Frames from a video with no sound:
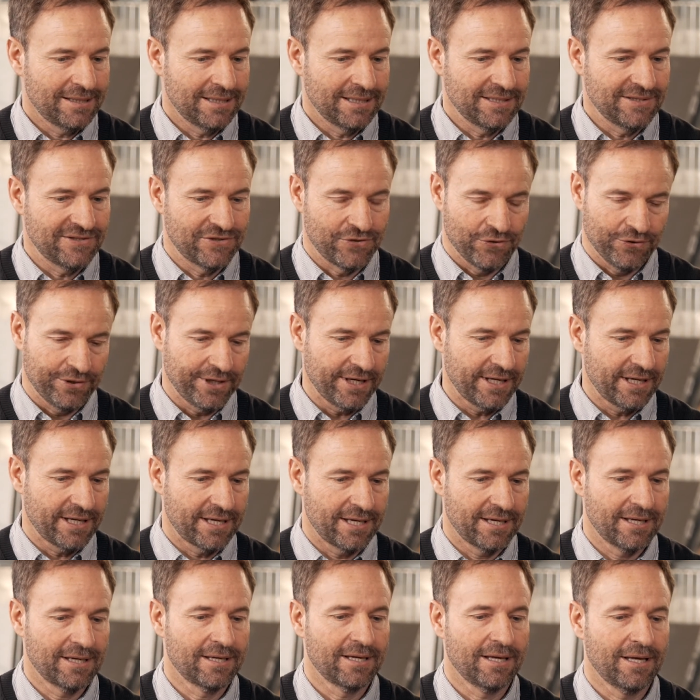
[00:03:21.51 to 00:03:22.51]
in
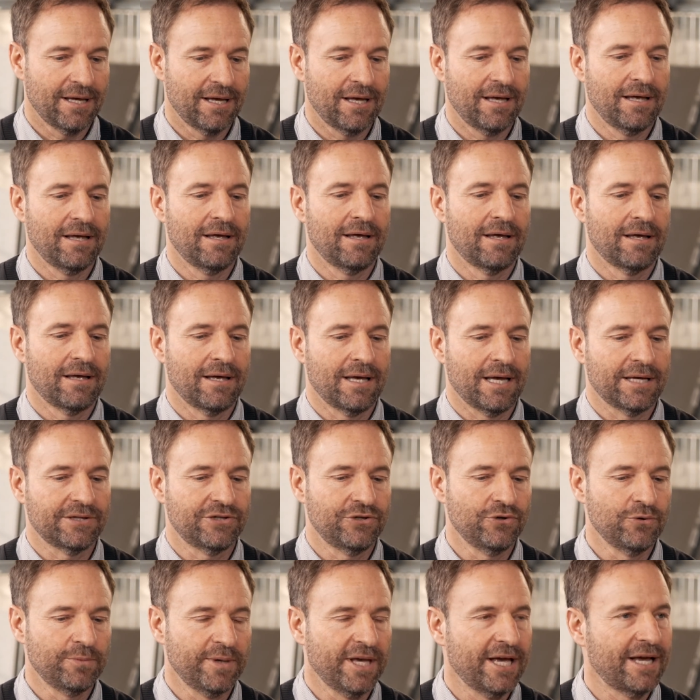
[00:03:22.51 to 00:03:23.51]
Zurich at
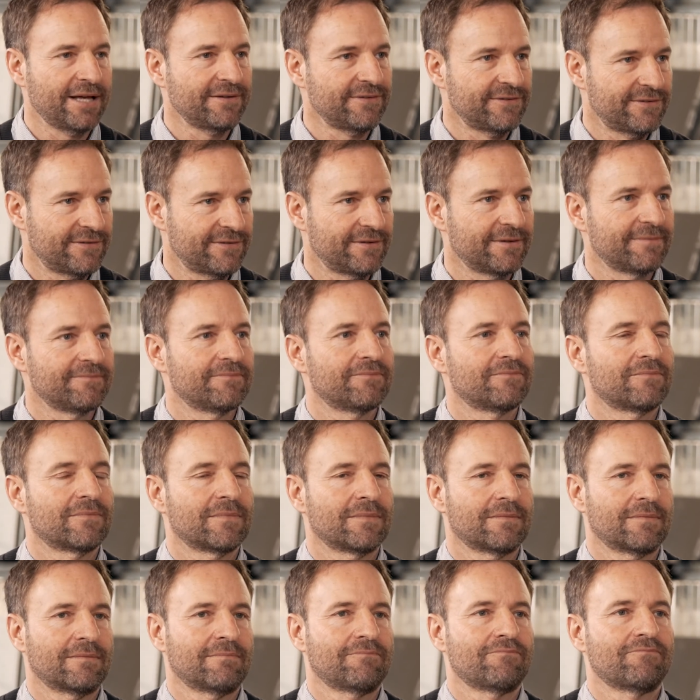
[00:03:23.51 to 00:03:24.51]
UBS,
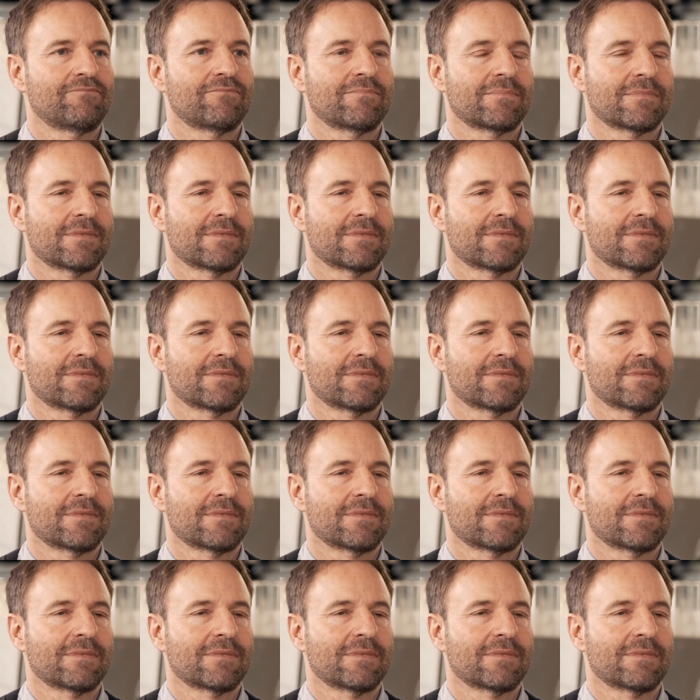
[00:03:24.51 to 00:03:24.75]
mm,